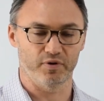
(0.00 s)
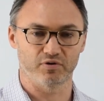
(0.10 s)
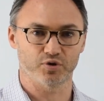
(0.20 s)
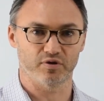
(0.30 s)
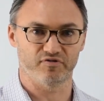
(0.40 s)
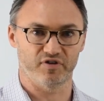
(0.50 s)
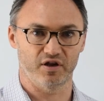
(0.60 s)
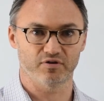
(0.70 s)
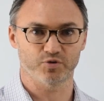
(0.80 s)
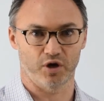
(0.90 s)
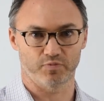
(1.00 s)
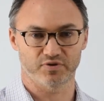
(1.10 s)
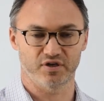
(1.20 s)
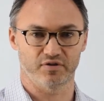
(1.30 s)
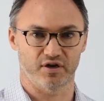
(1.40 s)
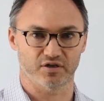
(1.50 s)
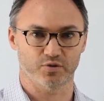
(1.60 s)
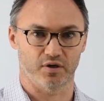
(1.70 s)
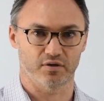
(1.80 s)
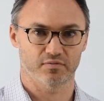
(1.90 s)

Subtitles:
you enjoy these videos, and we hope to see you in the next one.